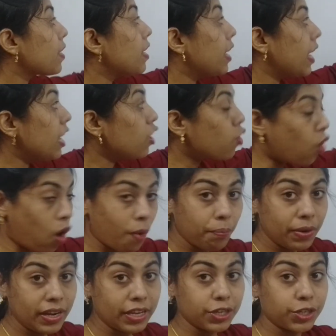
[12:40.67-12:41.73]
In
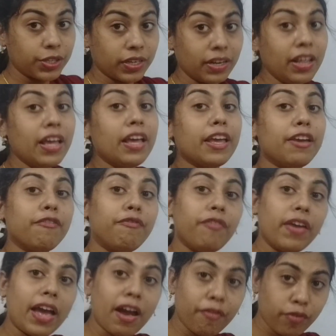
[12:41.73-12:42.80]
combination, if
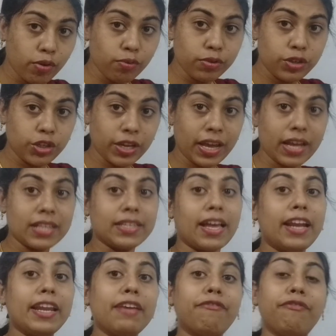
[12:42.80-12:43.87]
we have 2 chairs
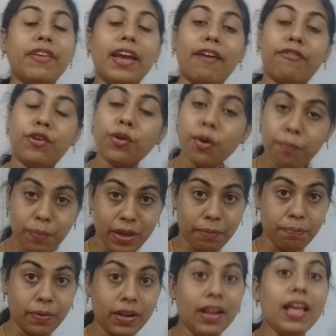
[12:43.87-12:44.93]
and if we have 2
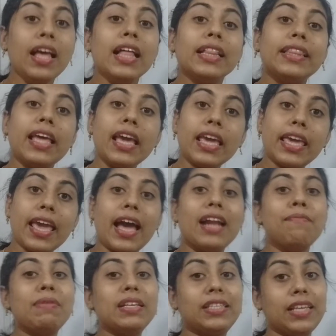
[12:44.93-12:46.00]
people, they
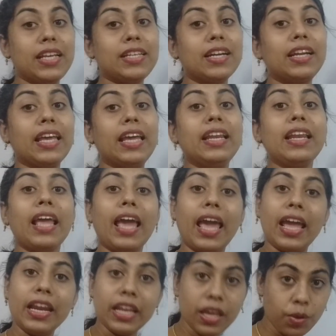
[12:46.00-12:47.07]
can be seated in
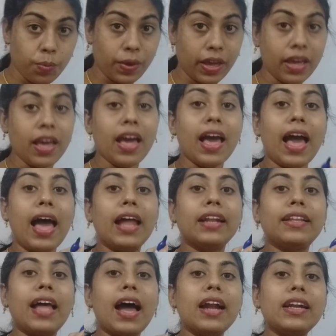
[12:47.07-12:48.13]
any way,
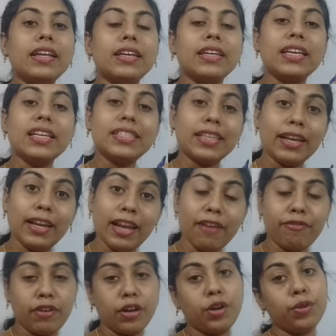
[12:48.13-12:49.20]
and that is
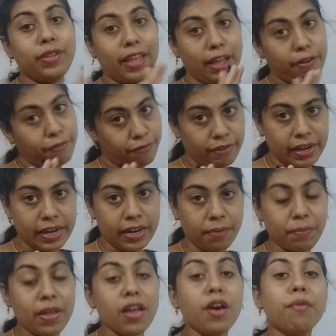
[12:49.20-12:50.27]
left to their
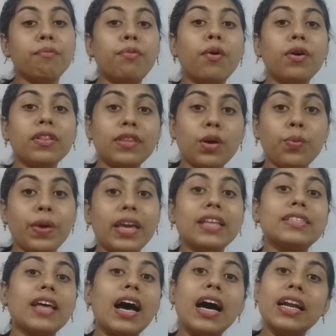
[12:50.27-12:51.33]
freedom. Both the
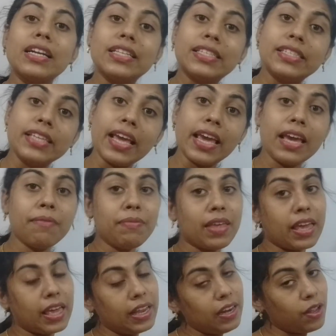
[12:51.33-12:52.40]
ways are
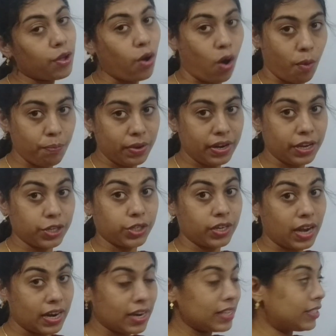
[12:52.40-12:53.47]
same in
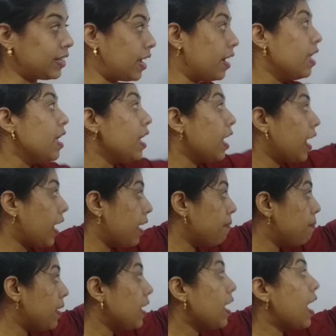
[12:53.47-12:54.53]
combination. Understand?
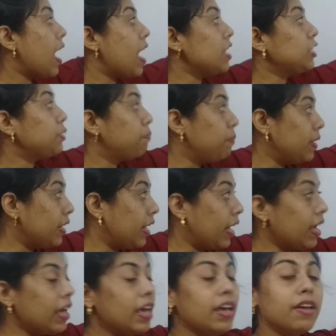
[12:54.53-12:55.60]
AB and
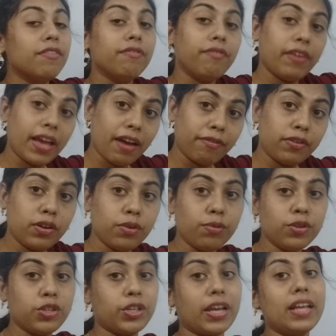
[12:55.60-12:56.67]
BA, we have
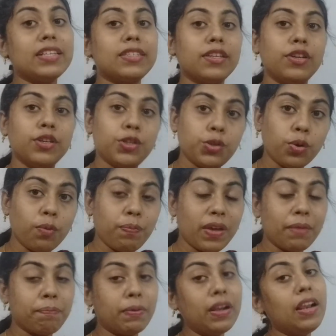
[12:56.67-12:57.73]
2 chairs, 2
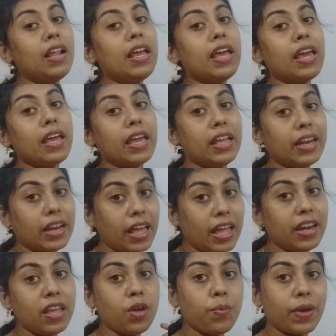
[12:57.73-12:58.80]
people. In
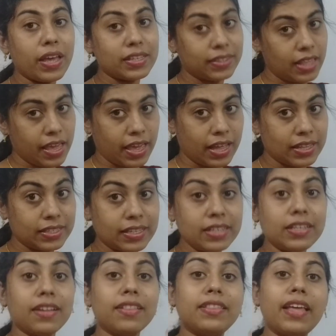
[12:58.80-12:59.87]
any ways they can
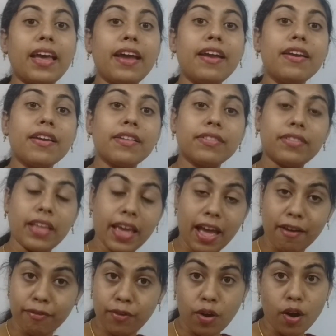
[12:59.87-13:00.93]
sit there, they
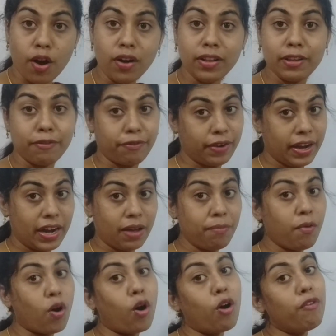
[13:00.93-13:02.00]
have got the
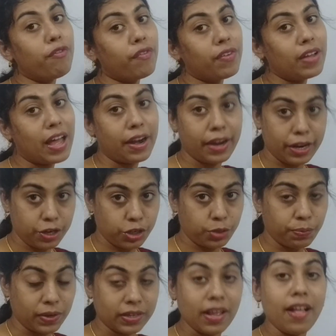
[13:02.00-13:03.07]
freedom of
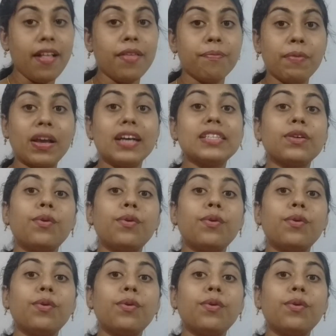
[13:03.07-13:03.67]
arrangement because